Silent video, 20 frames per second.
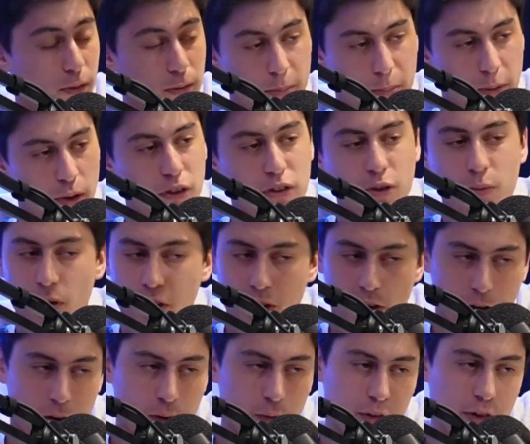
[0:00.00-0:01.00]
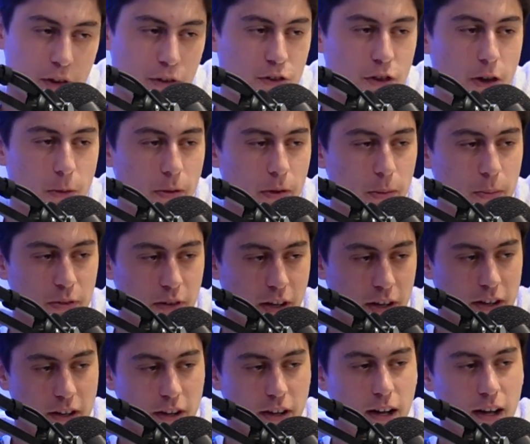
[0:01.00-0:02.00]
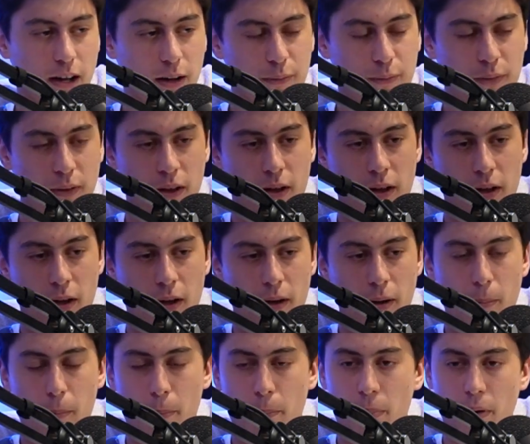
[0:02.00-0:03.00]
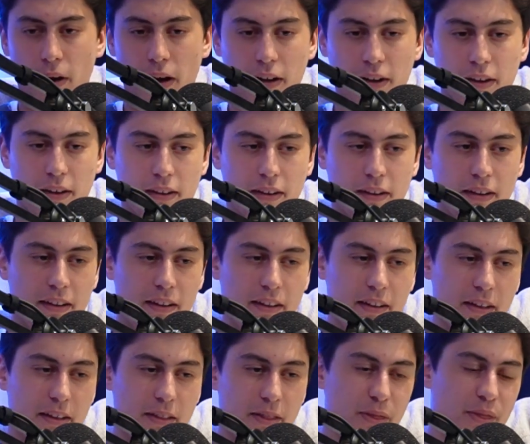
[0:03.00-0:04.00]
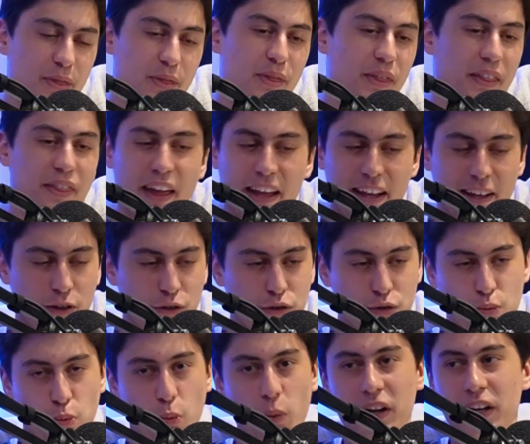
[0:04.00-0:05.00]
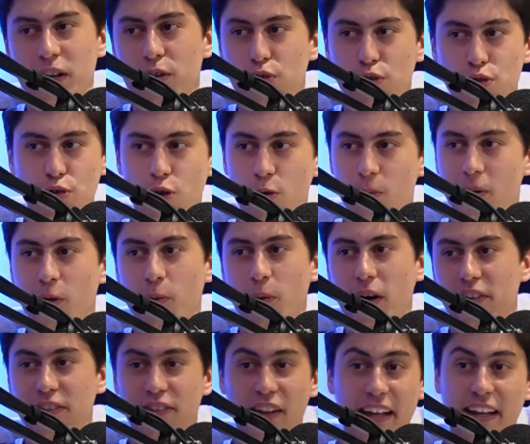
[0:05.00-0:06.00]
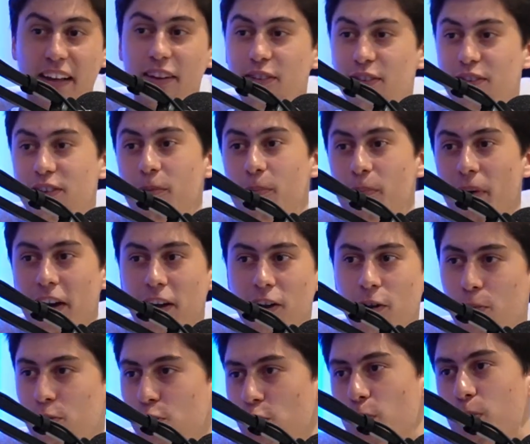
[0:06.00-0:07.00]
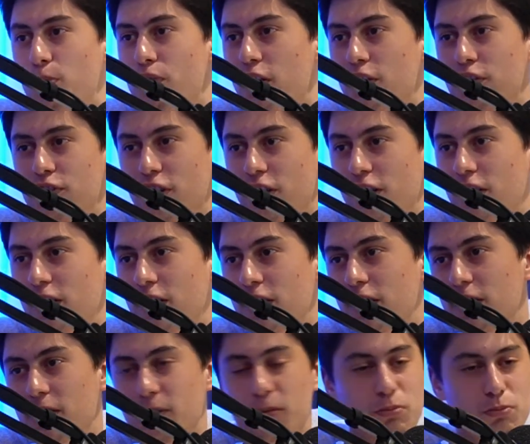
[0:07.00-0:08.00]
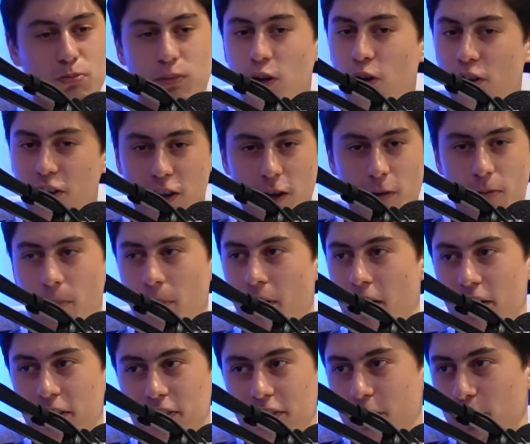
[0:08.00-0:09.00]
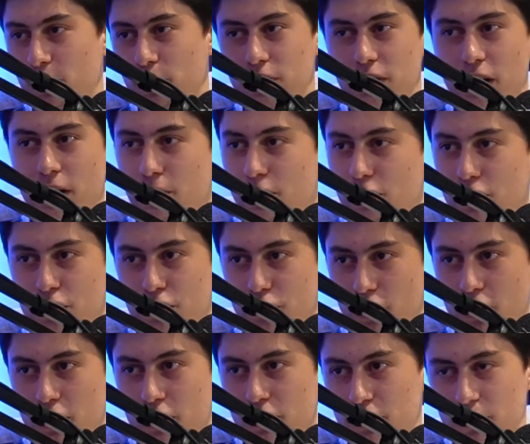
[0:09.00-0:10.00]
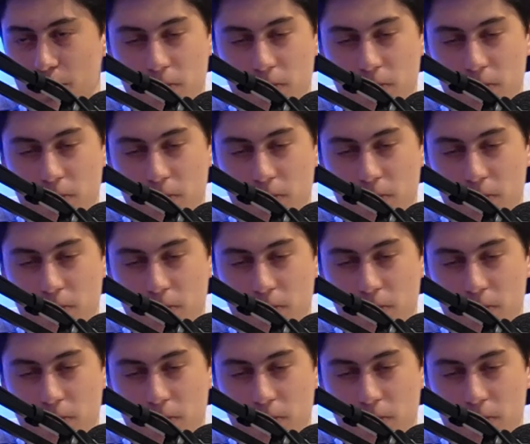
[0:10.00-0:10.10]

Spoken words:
Bologna were obviously on top of them second half, but they can just win in so many ways. They can sit back and absorb pressure. Yeah. We got to keep it behind us that will save shots.